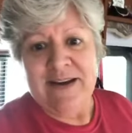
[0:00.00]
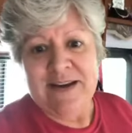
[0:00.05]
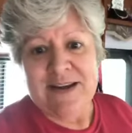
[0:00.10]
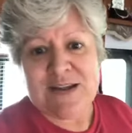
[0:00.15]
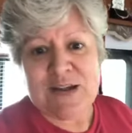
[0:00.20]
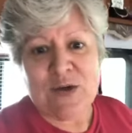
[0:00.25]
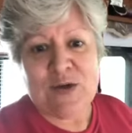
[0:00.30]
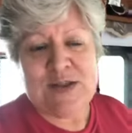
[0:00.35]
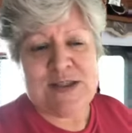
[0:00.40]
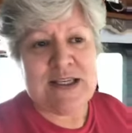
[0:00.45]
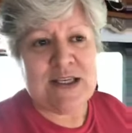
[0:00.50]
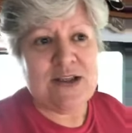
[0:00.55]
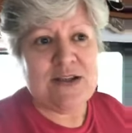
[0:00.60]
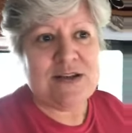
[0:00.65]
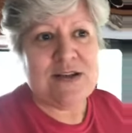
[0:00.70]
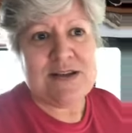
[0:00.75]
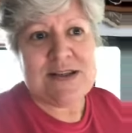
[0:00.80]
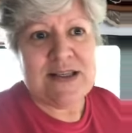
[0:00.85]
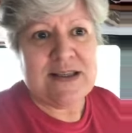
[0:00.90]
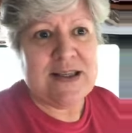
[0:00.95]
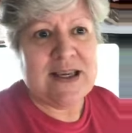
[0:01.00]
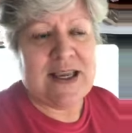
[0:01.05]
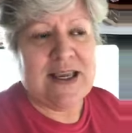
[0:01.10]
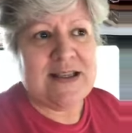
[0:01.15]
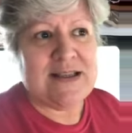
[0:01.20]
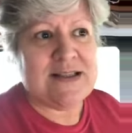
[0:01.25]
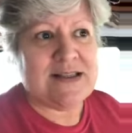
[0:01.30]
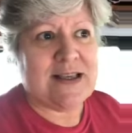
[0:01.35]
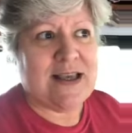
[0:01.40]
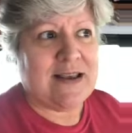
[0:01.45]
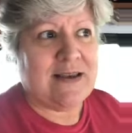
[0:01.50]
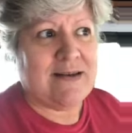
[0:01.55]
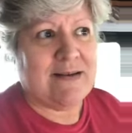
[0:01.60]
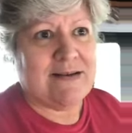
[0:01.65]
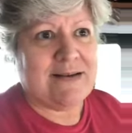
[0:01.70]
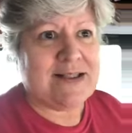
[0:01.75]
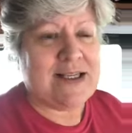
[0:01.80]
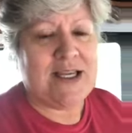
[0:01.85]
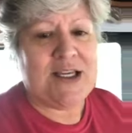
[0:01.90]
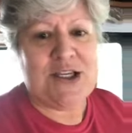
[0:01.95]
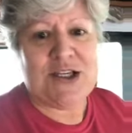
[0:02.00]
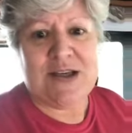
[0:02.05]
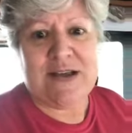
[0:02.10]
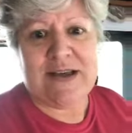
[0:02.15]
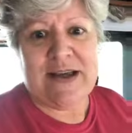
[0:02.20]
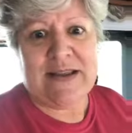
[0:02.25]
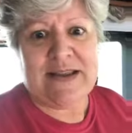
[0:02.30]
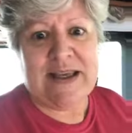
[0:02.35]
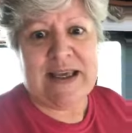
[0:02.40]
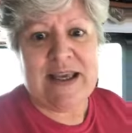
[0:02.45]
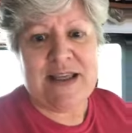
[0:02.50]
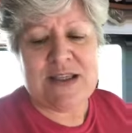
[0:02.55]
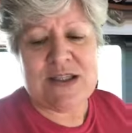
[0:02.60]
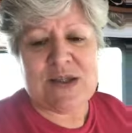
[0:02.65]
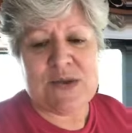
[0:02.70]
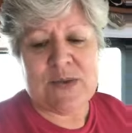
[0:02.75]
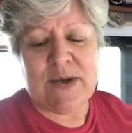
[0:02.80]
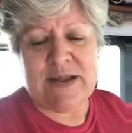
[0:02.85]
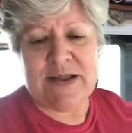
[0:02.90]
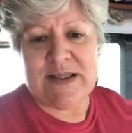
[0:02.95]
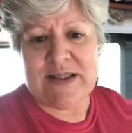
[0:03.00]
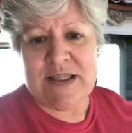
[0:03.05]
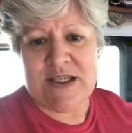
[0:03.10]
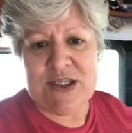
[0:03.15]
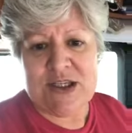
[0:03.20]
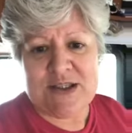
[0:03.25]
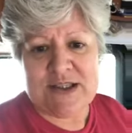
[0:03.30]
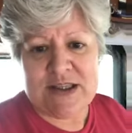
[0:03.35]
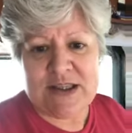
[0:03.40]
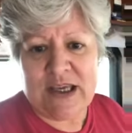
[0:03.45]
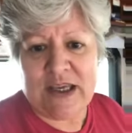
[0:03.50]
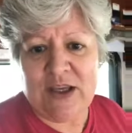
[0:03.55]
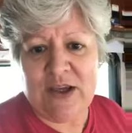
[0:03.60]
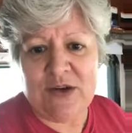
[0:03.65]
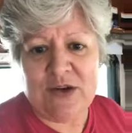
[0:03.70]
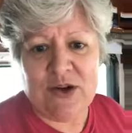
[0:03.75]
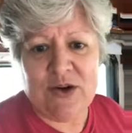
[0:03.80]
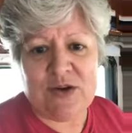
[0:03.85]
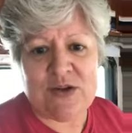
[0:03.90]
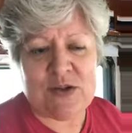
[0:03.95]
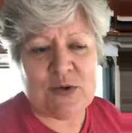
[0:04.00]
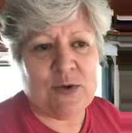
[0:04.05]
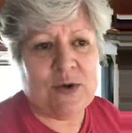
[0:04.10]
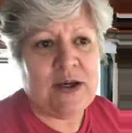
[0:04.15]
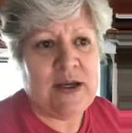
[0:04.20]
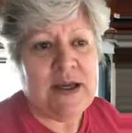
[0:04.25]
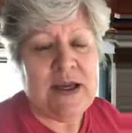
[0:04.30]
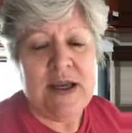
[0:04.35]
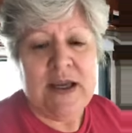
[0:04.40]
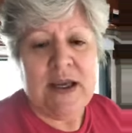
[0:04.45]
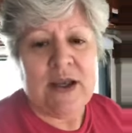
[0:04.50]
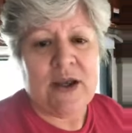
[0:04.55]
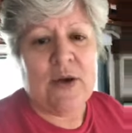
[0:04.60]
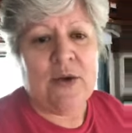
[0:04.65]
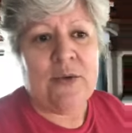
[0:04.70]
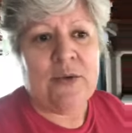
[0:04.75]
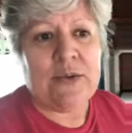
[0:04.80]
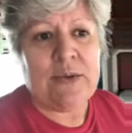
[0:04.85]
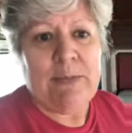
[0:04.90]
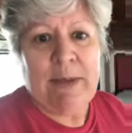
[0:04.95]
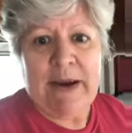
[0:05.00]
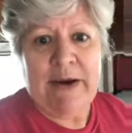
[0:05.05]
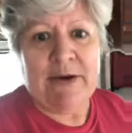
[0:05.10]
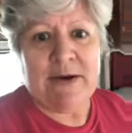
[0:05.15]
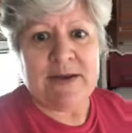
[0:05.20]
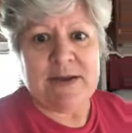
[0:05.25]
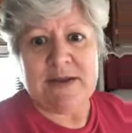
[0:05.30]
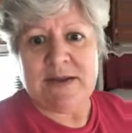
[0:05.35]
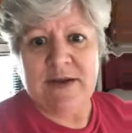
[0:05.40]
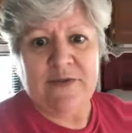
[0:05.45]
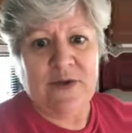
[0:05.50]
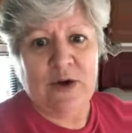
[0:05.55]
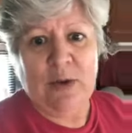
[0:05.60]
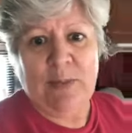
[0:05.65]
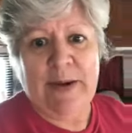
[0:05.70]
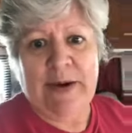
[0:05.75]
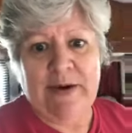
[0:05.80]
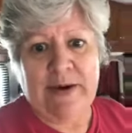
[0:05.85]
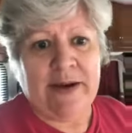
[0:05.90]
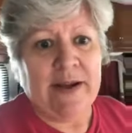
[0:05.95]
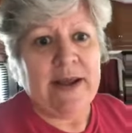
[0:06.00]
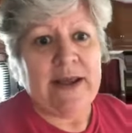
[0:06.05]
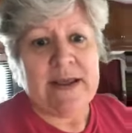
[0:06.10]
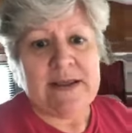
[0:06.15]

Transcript: So send the kids teacher, get the kids to write their teachers thank you notes, or you know, the parents, if you're a parent,